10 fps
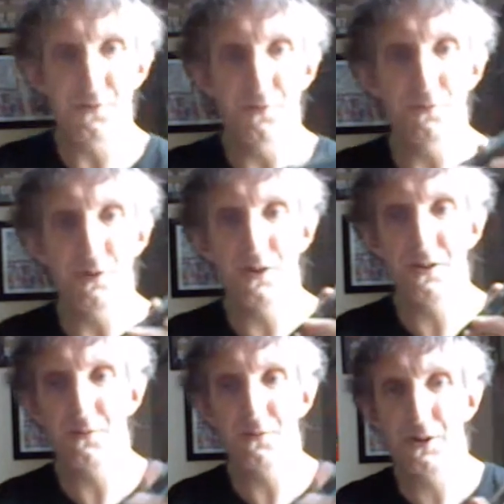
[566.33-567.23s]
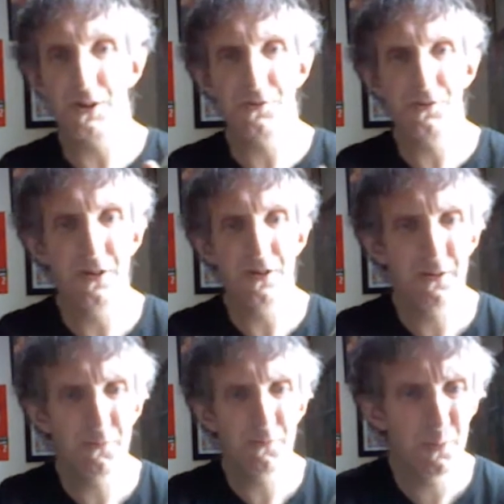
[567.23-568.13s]
one, which
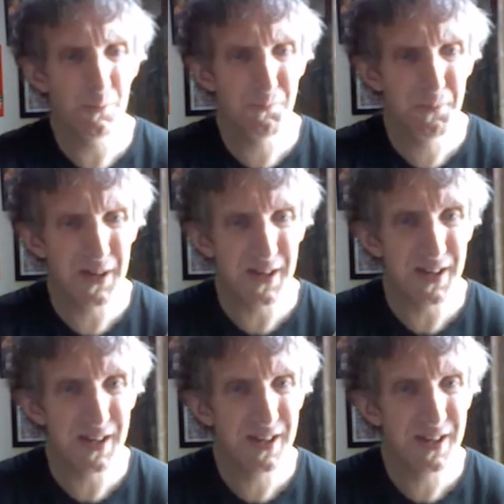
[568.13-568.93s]
will be